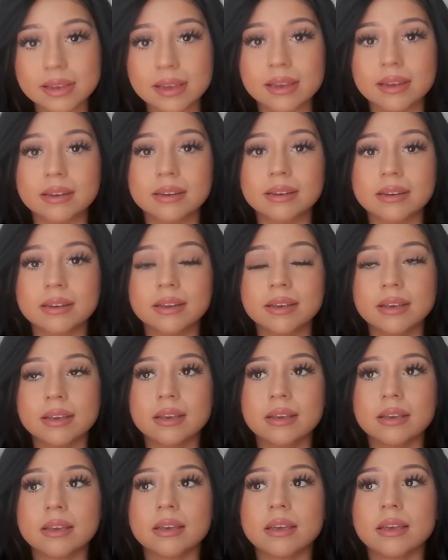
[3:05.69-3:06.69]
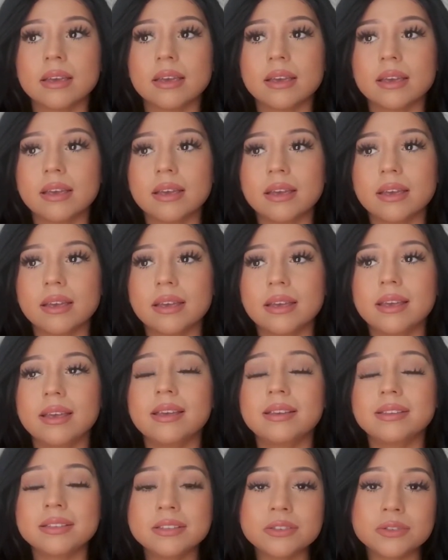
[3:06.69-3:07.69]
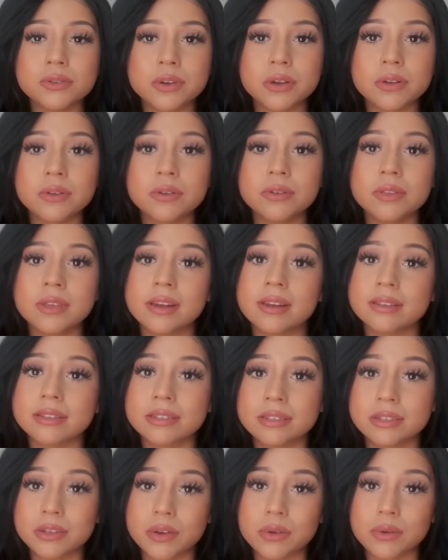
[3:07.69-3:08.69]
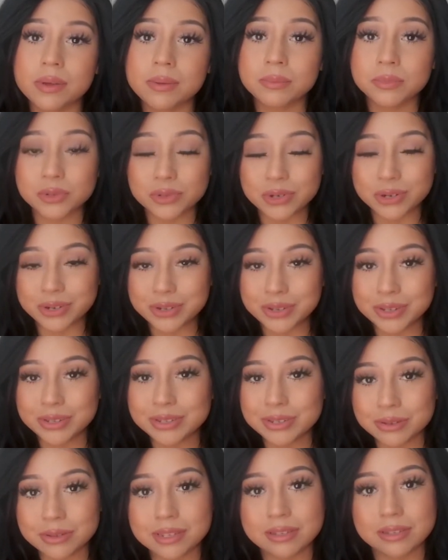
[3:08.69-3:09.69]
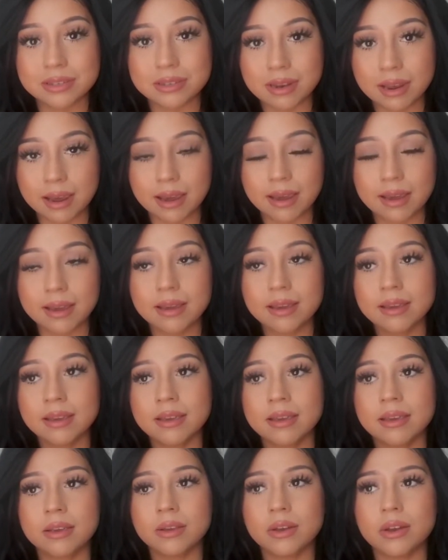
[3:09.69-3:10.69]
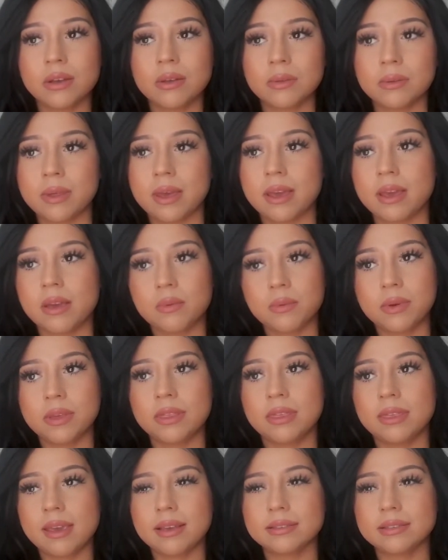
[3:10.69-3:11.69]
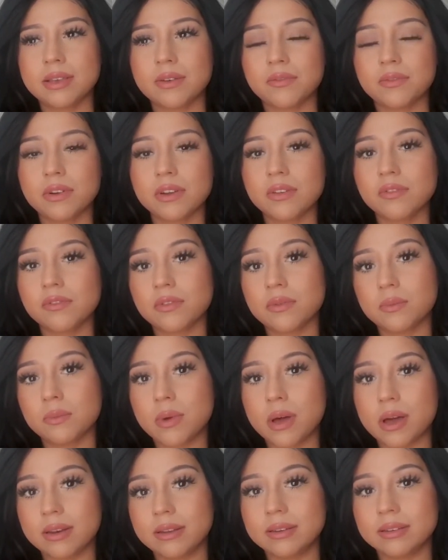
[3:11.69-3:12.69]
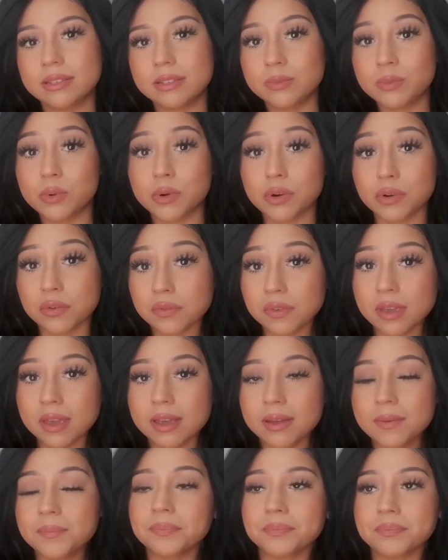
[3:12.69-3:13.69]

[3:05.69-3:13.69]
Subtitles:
And it's a struggle that I still am struggling till this day, you know, with suffering from body dysmorphia,